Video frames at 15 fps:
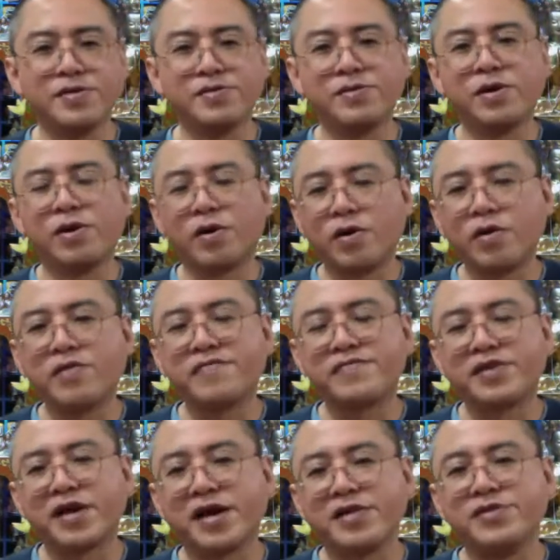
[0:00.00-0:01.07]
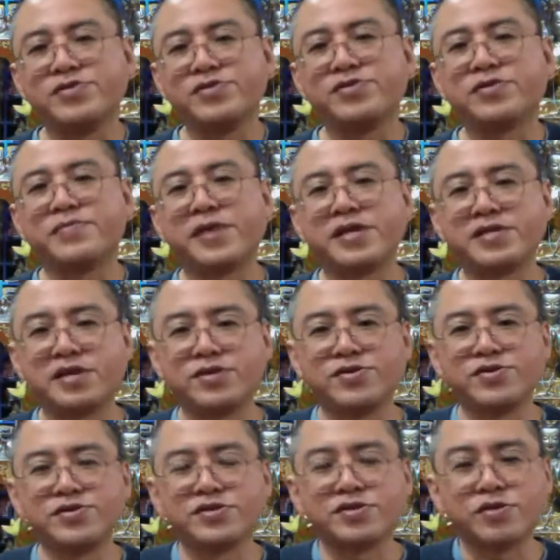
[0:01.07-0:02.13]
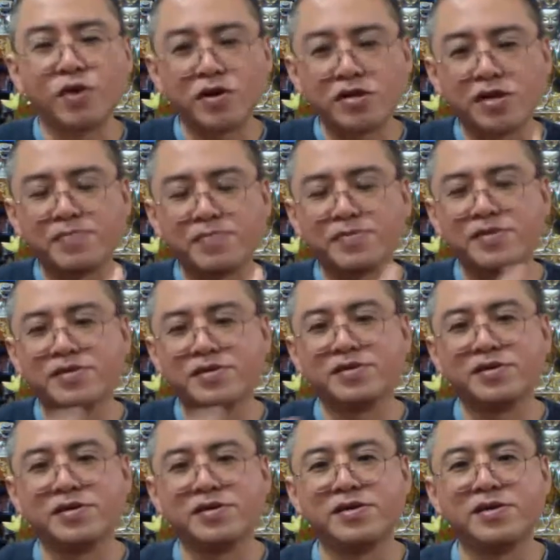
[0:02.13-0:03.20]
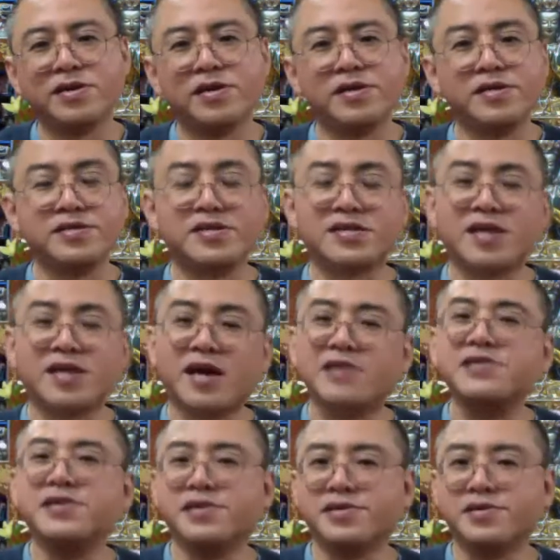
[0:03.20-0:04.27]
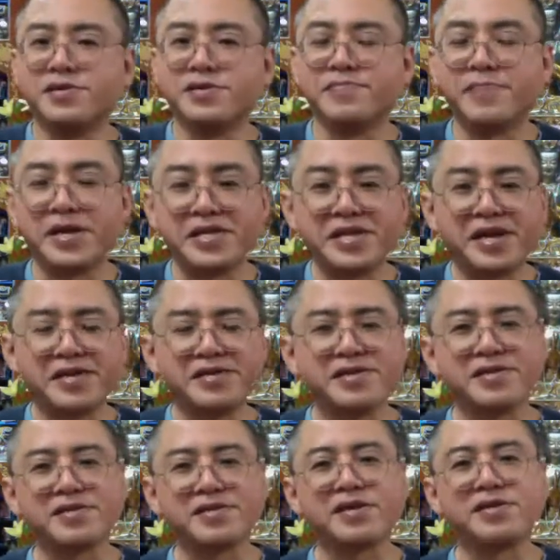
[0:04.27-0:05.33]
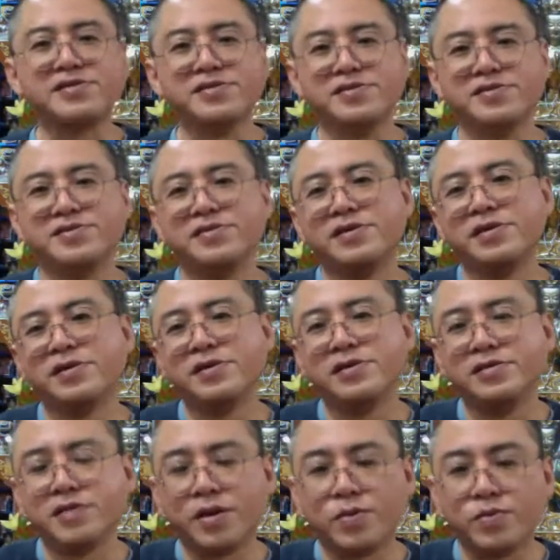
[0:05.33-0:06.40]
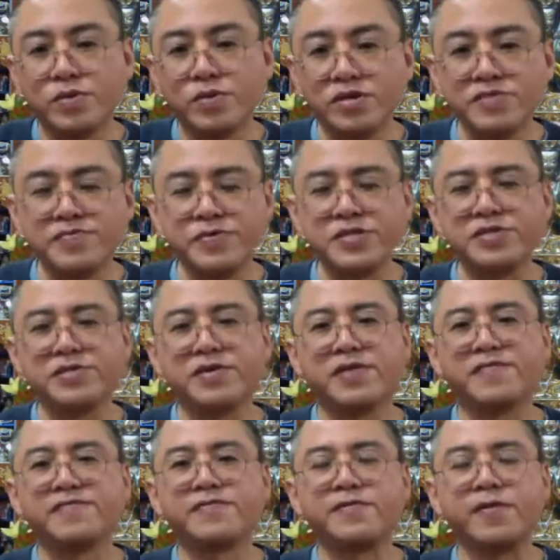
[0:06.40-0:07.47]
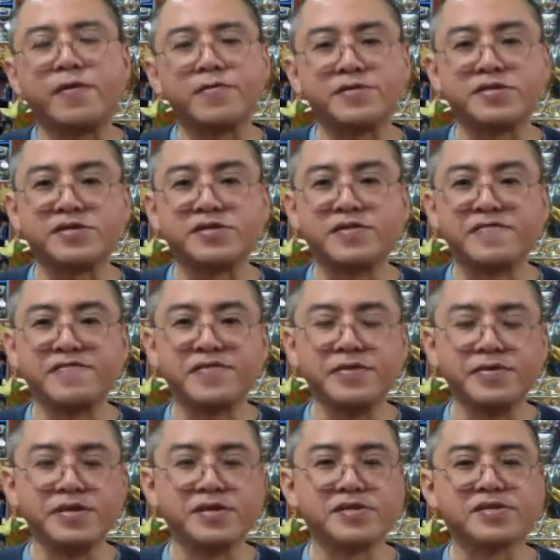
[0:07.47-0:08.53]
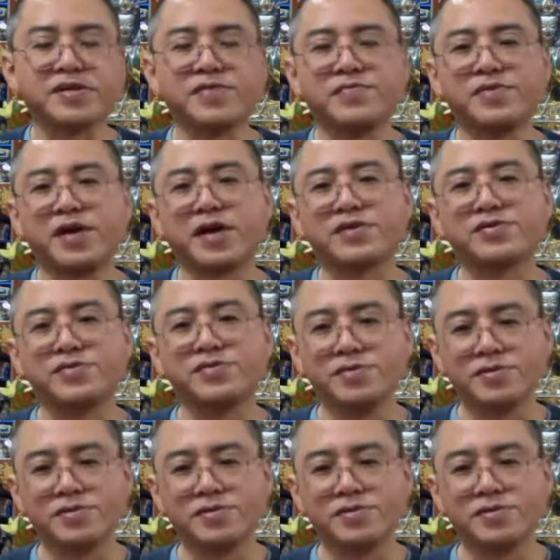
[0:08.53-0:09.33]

Not all of the energy of my attention is caught up in the tunnel, in maintaining a tunnel, in the whirlwind of thoughts and feelings and reactions.